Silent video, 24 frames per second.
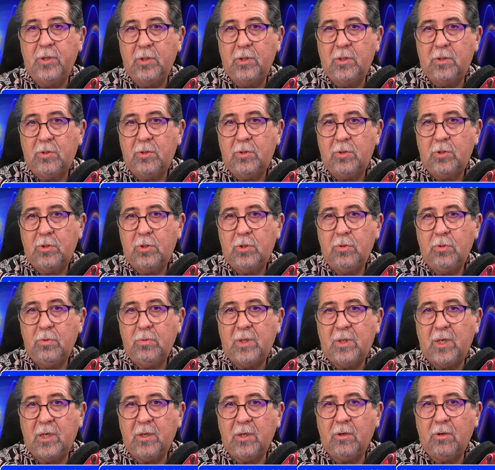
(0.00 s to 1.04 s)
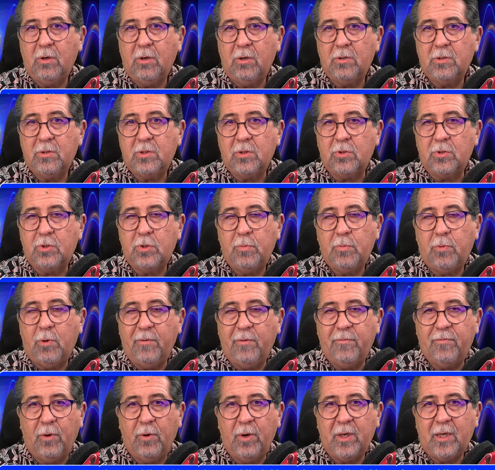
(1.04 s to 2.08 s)
the 2 gigahertz or
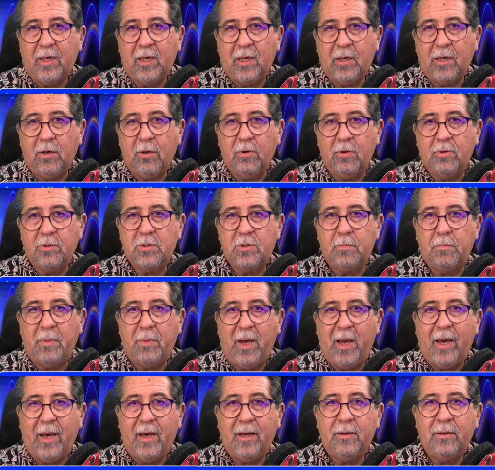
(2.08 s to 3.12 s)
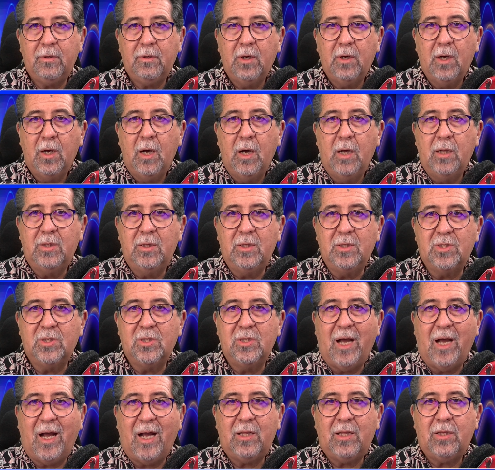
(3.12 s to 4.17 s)
2.4 gigahertz band
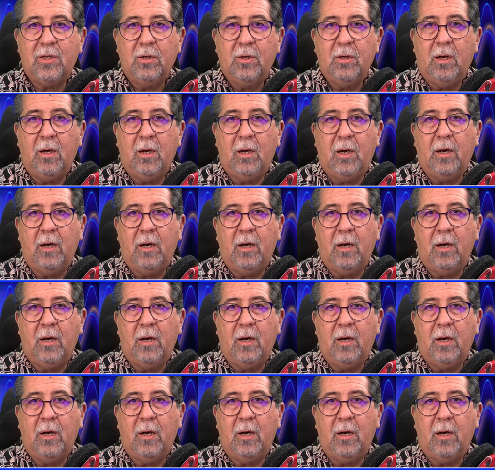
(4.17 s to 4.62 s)
does not